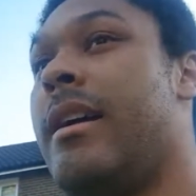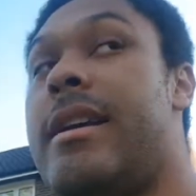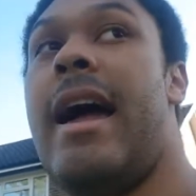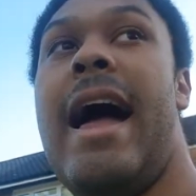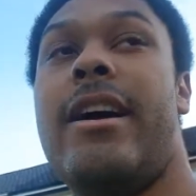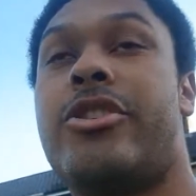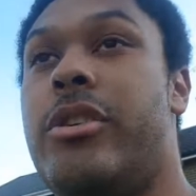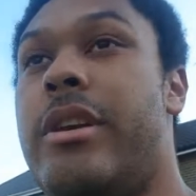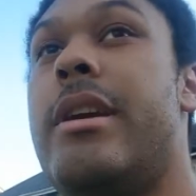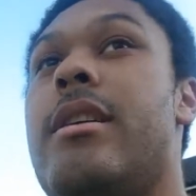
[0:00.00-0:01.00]
it
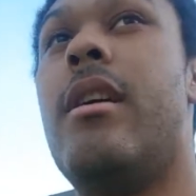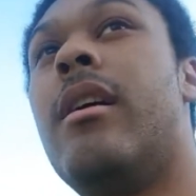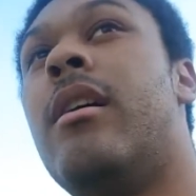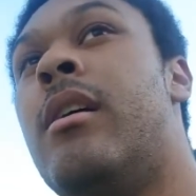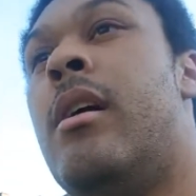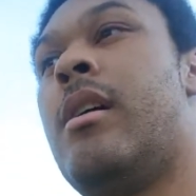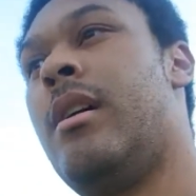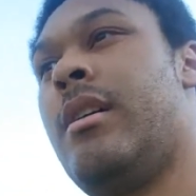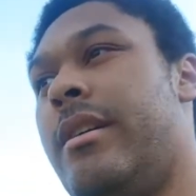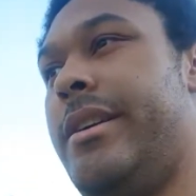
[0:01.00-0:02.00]
actually
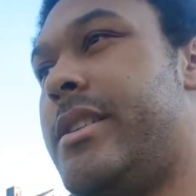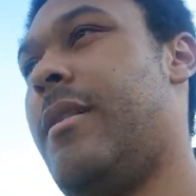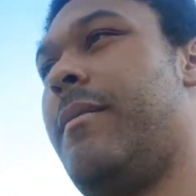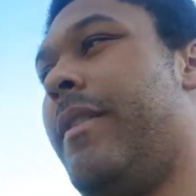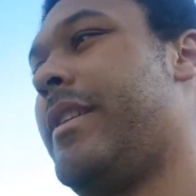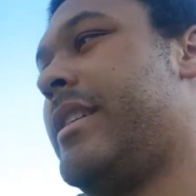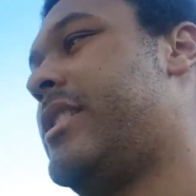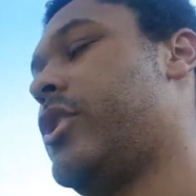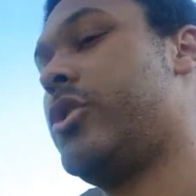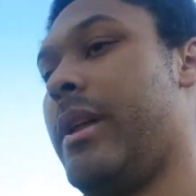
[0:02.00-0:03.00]

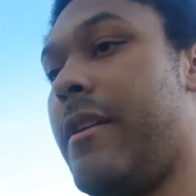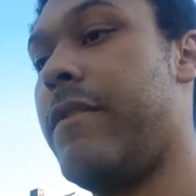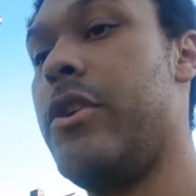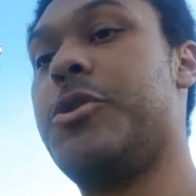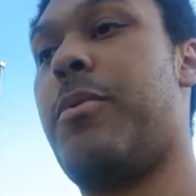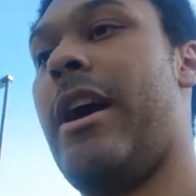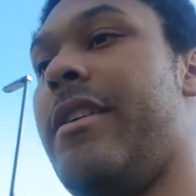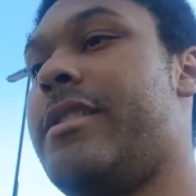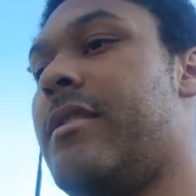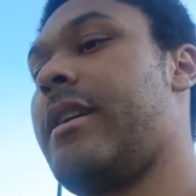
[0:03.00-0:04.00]
tells you like views per hour
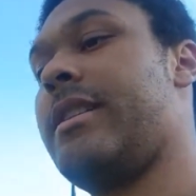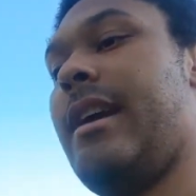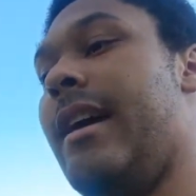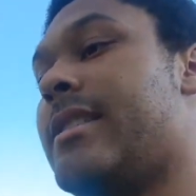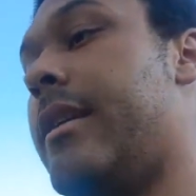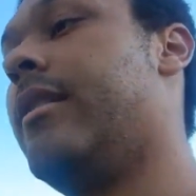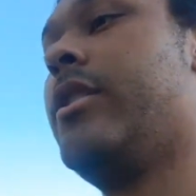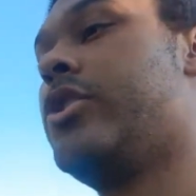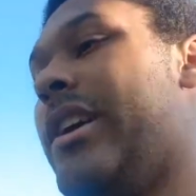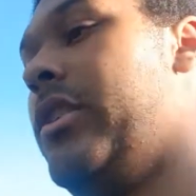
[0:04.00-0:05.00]
or something it's getting.
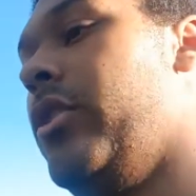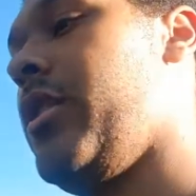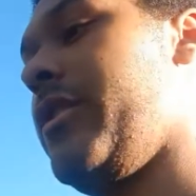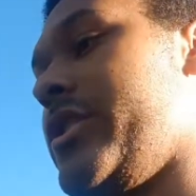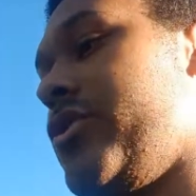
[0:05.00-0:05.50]
So I can look at the